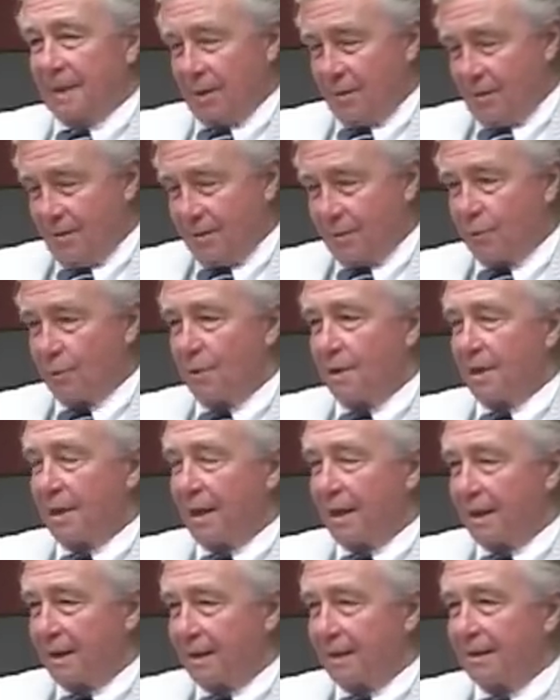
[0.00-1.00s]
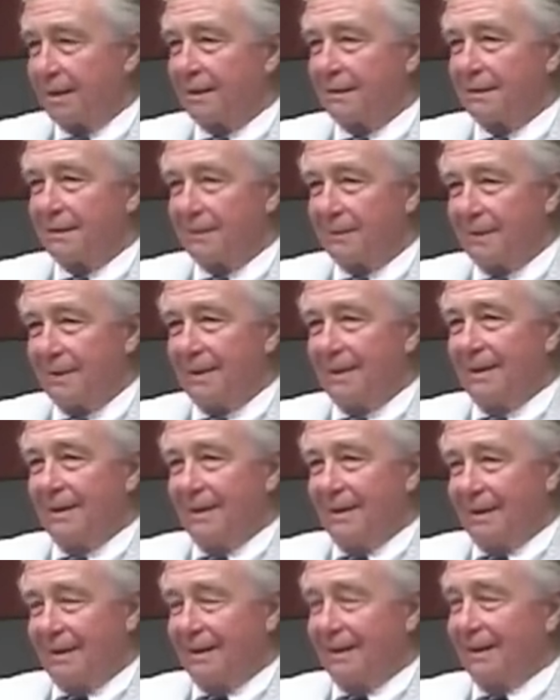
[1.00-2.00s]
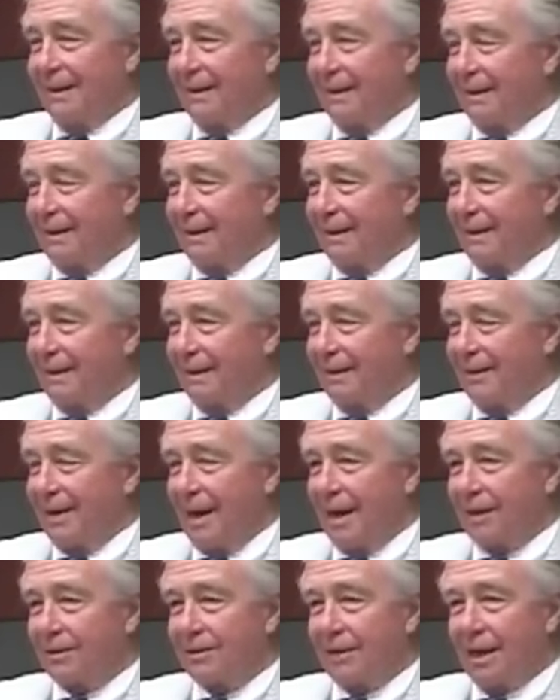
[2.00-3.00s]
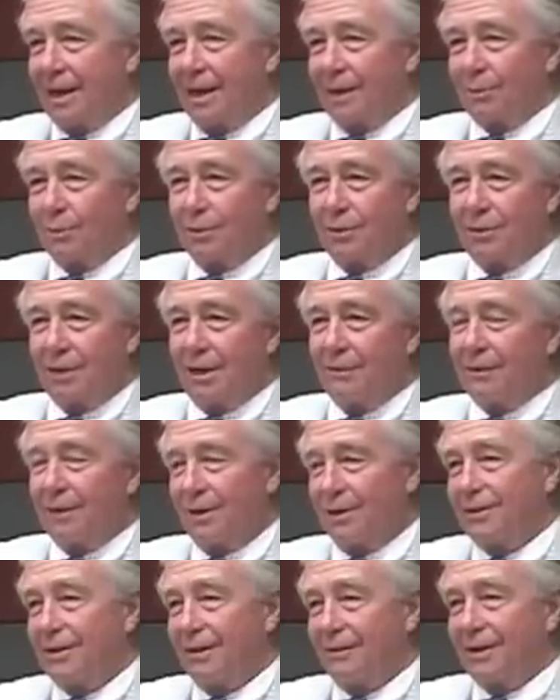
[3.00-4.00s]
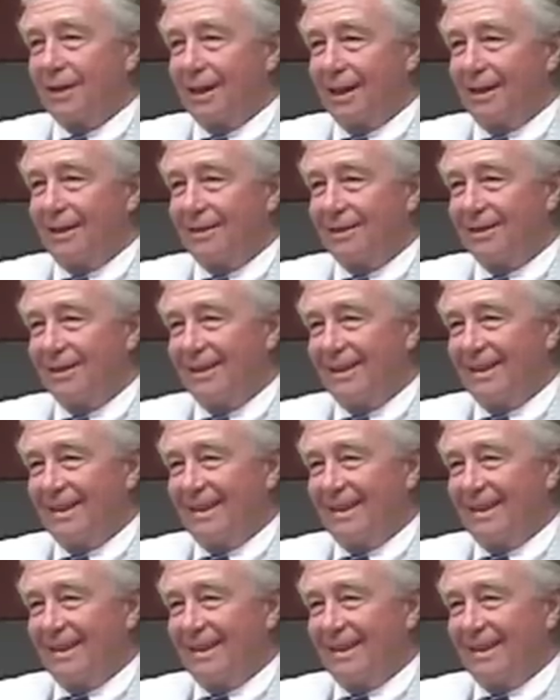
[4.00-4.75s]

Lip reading: He always wore a hat. And his hat size was 7 7/8.